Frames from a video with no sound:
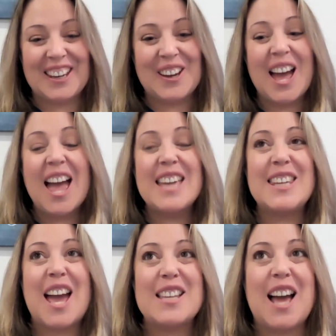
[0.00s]
you.
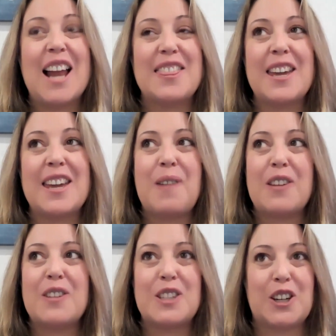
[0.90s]
Yes. I think
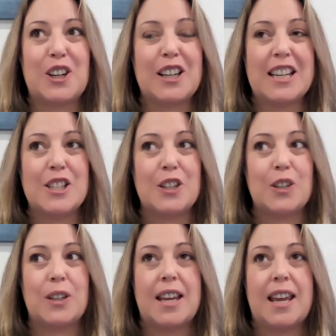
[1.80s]
about security
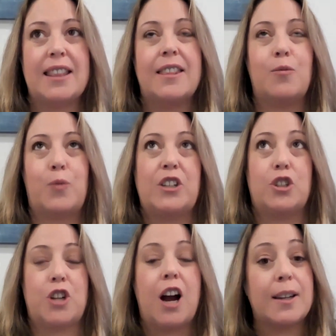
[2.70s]
too. And when you're
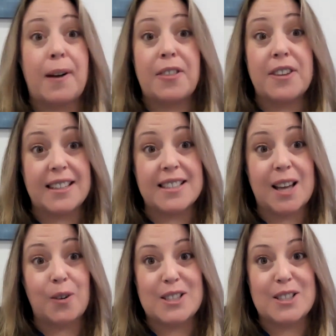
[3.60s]
talking about the kids
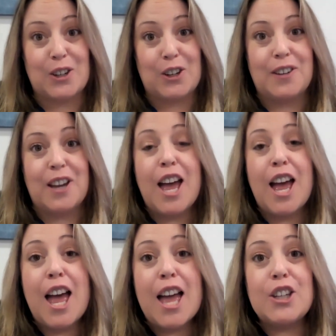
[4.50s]
that we serve,
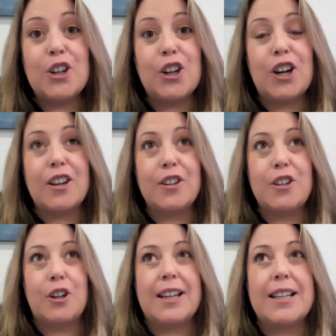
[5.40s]
you're
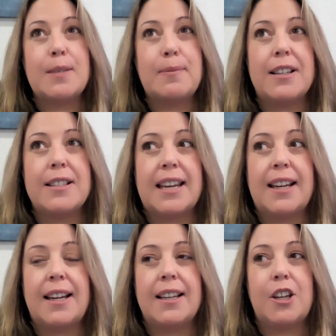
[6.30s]

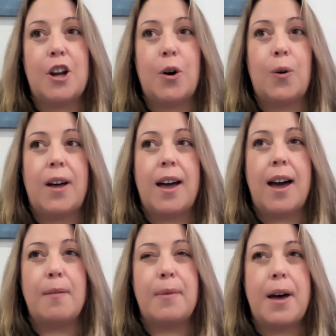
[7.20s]
experiencing,
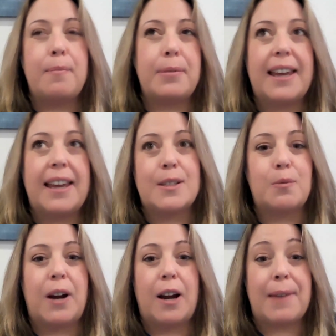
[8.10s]
a place
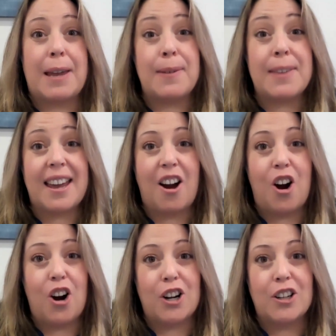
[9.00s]
where maybe they
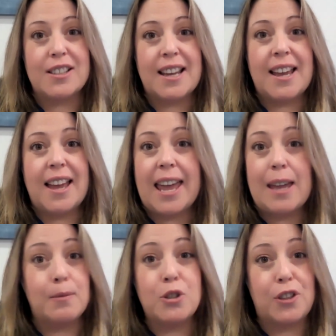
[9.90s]
aren't
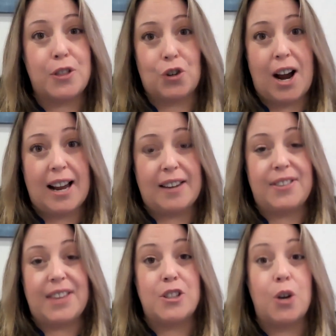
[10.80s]
able to thrive,
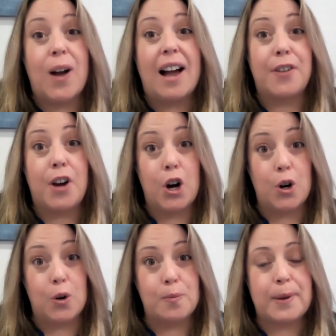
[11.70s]
they don't have
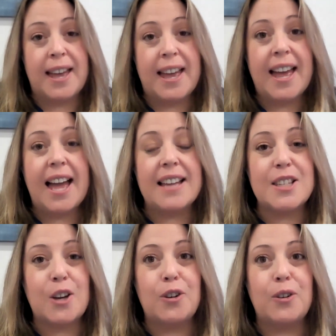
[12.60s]
hope. And
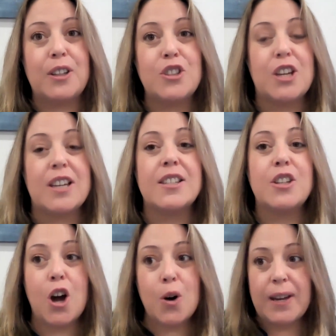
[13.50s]
so just
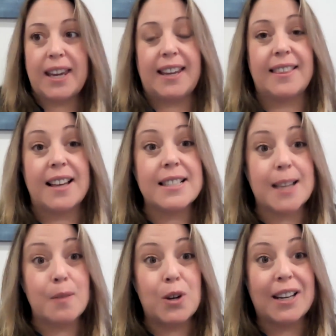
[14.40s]
knowing that
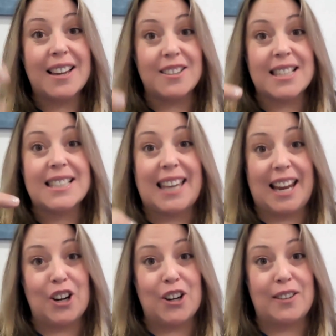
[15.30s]
someone else is
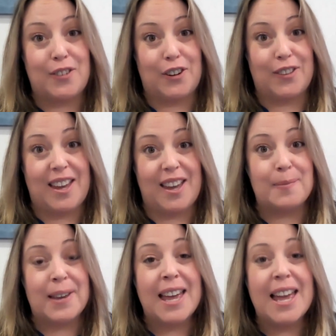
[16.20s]
caring for them
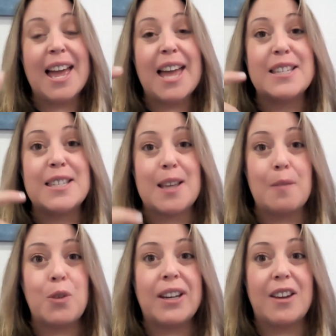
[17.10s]
and
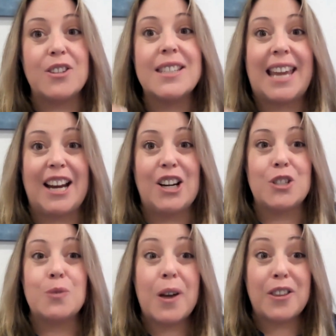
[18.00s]
someone else
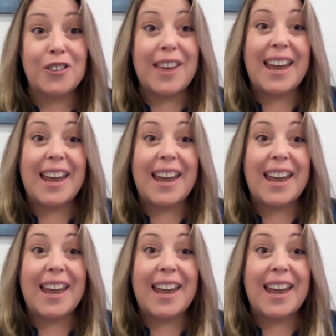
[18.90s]
cares whether they